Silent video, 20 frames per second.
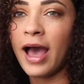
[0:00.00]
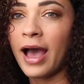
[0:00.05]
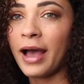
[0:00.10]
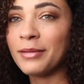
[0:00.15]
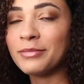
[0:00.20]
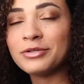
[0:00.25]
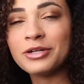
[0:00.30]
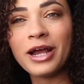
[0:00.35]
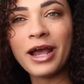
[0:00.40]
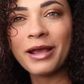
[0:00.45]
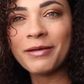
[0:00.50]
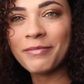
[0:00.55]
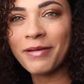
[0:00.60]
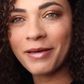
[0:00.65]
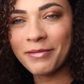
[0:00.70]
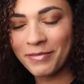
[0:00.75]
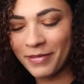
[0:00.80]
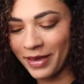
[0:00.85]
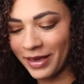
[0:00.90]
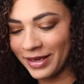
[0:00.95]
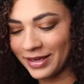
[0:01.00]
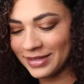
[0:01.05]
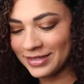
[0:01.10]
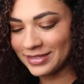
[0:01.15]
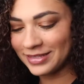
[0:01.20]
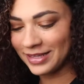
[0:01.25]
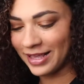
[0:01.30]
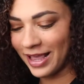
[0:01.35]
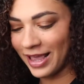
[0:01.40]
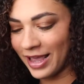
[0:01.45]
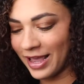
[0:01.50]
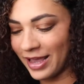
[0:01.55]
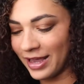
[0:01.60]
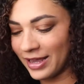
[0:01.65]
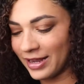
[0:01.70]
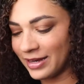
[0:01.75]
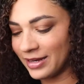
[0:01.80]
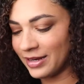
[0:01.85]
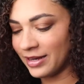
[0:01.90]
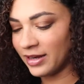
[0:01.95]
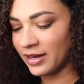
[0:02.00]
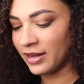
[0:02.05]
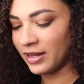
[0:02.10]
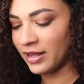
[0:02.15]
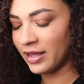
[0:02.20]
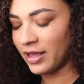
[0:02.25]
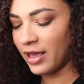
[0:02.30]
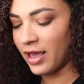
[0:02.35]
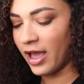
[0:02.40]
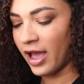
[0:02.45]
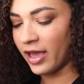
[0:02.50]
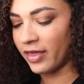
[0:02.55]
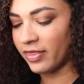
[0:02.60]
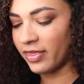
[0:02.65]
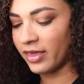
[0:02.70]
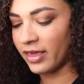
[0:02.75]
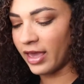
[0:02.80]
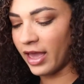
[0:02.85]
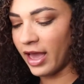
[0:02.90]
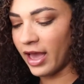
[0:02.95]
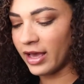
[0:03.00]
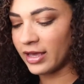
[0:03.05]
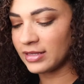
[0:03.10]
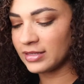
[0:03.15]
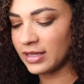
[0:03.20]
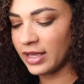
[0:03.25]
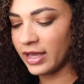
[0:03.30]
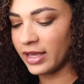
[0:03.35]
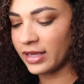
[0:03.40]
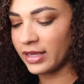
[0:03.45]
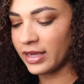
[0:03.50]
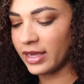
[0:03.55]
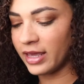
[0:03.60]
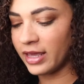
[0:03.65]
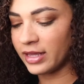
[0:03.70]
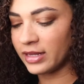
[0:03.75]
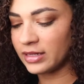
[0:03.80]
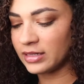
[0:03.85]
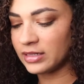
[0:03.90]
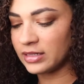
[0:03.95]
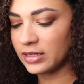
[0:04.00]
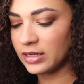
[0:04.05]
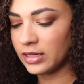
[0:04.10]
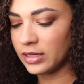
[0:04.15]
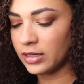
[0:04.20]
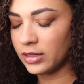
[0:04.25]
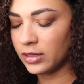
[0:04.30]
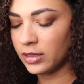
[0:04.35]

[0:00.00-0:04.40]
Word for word: I'm trying my best. And I think as I get